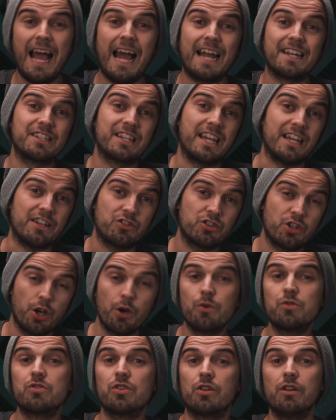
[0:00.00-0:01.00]
and to get
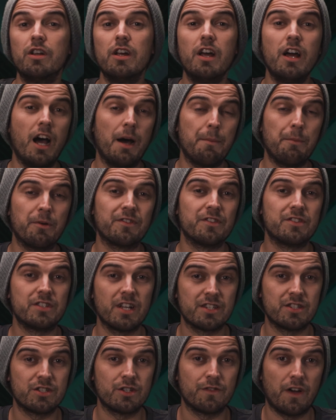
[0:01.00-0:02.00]
chosen among the
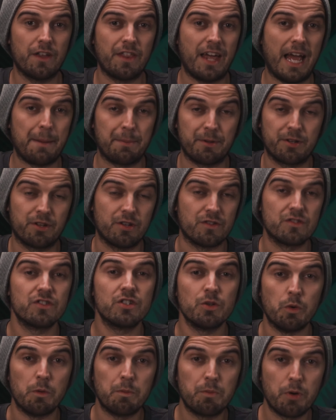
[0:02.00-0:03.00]
dozens of other applicants
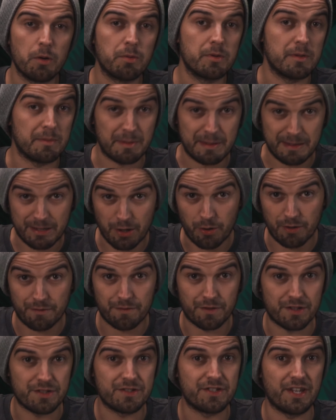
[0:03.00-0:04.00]
that will probably be going
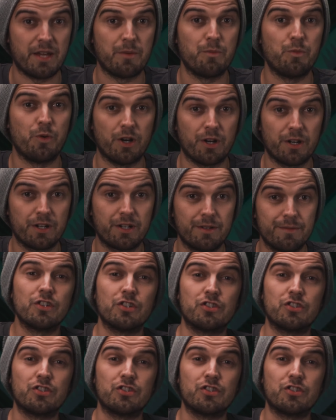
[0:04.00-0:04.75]
for the same work.